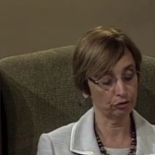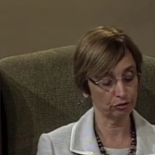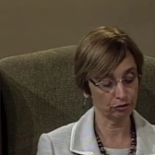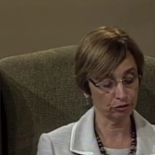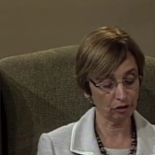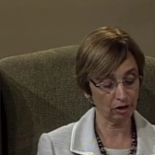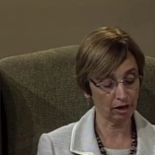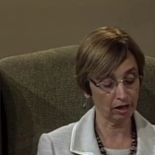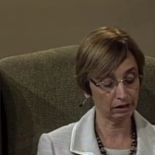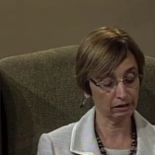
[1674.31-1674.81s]
your
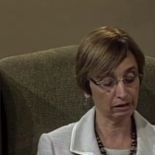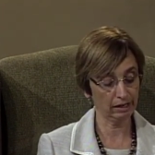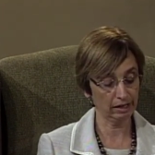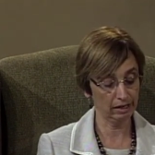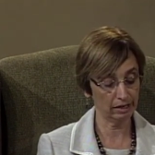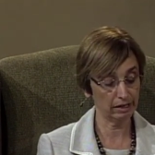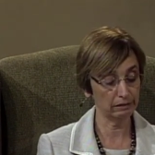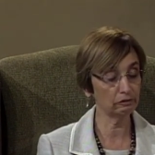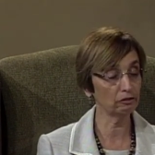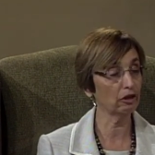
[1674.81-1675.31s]
talk
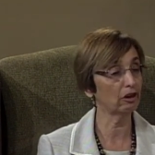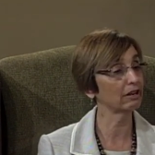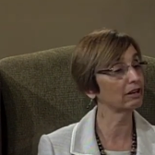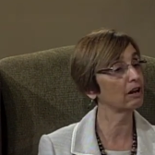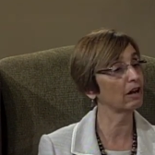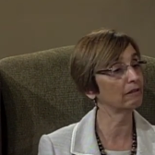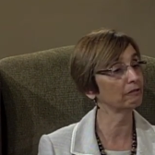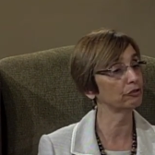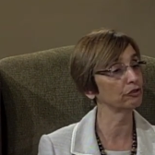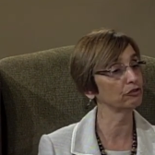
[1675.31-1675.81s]
and our
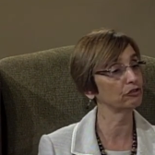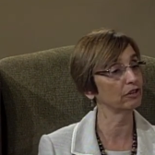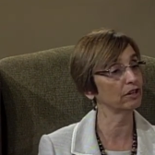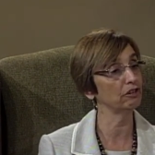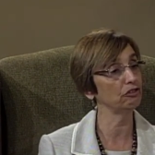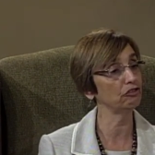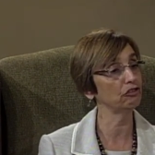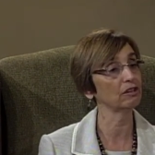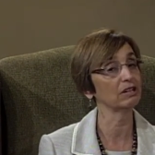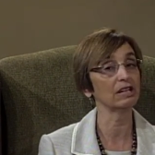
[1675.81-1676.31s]

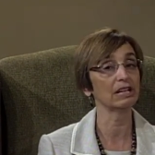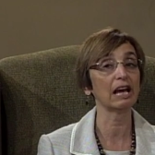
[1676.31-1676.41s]
conversation,